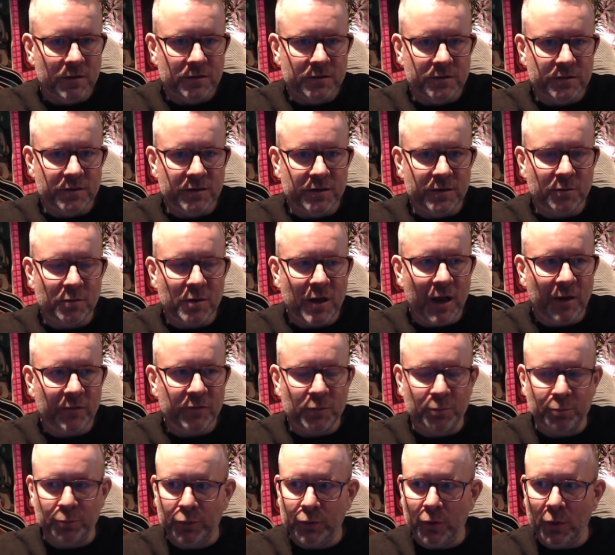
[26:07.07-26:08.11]
So there we have the
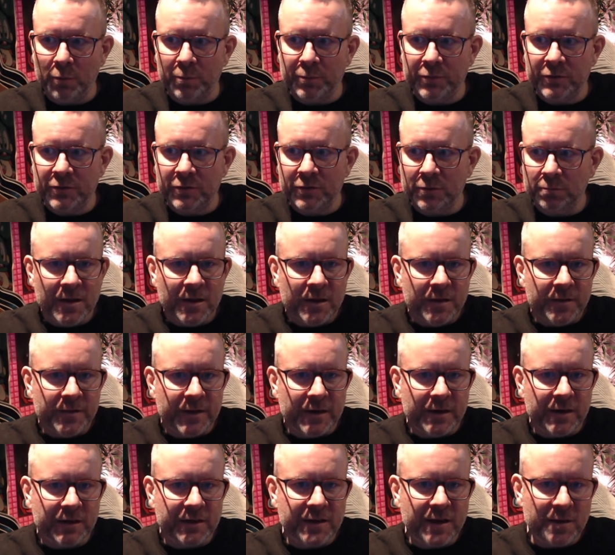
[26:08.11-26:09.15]
props. Then
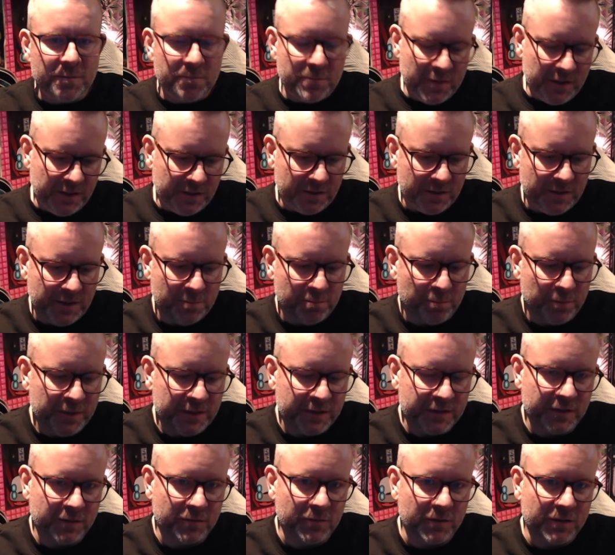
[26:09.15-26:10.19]
I can make an
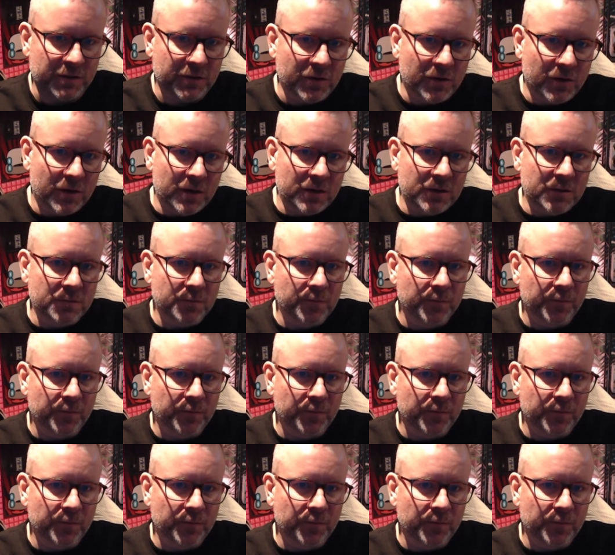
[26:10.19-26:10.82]
implicit return.